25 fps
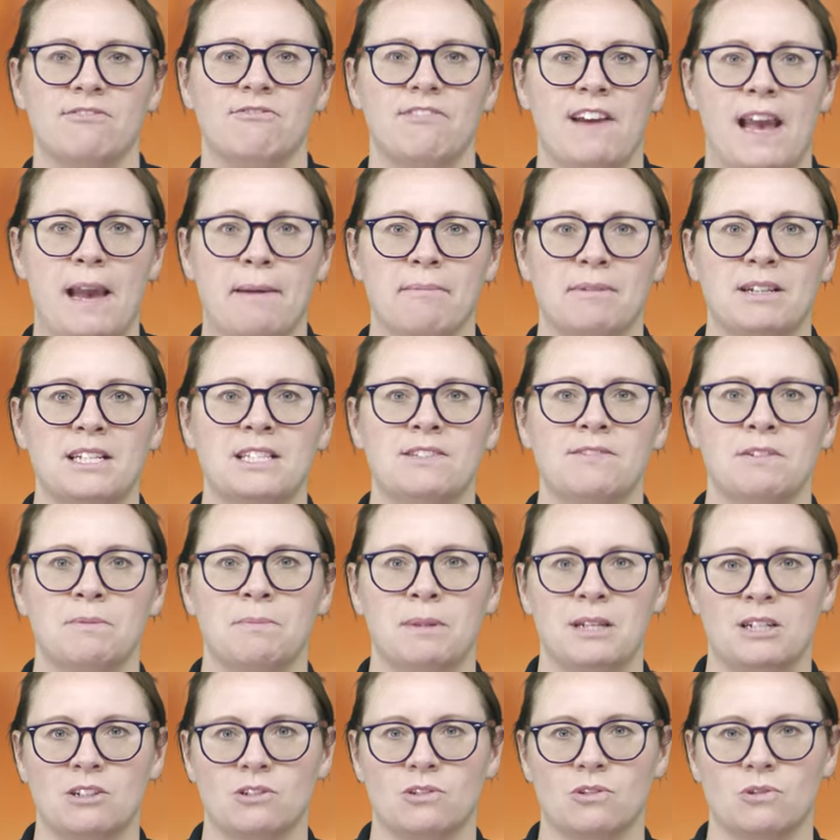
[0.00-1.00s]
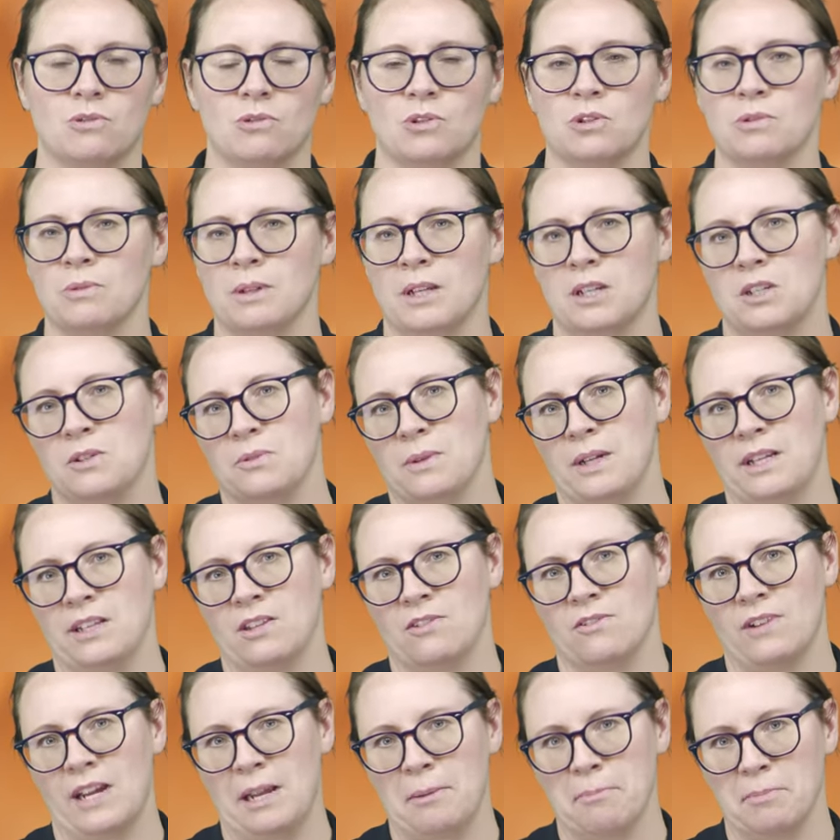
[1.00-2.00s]
families for Middle School
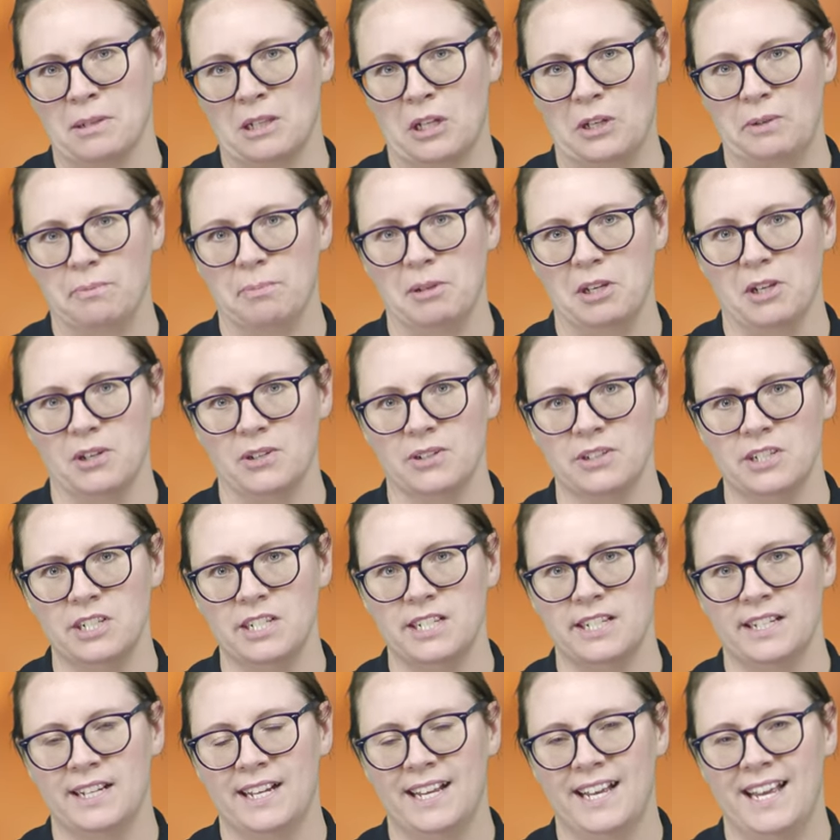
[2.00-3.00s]
2023 and beyond.